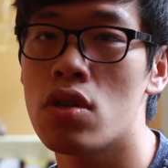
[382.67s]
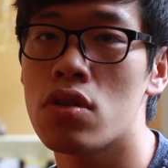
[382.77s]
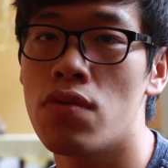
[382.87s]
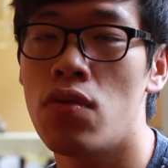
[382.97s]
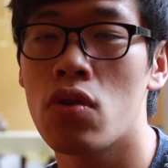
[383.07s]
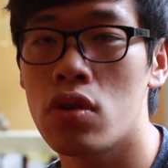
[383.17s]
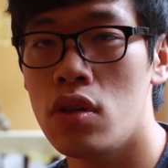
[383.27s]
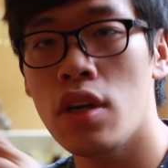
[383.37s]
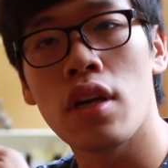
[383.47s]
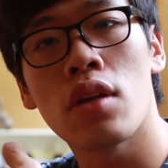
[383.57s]
as the focal
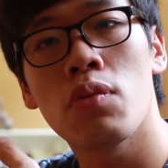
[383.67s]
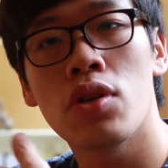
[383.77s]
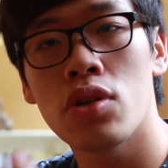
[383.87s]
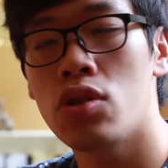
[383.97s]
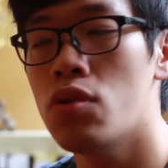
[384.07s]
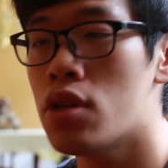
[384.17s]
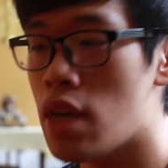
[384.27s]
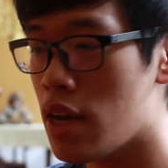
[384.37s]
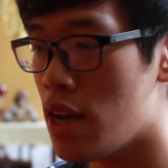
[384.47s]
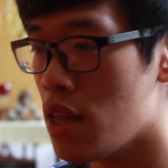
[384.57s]
length when you're doing
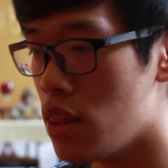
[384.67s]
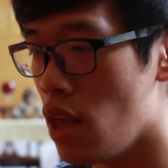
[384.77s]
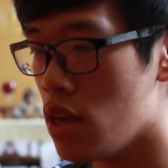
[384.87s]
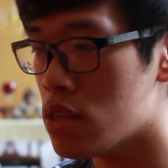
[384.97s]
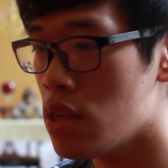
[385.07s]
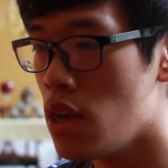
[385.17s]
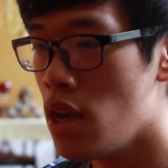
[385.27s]
that kind of things.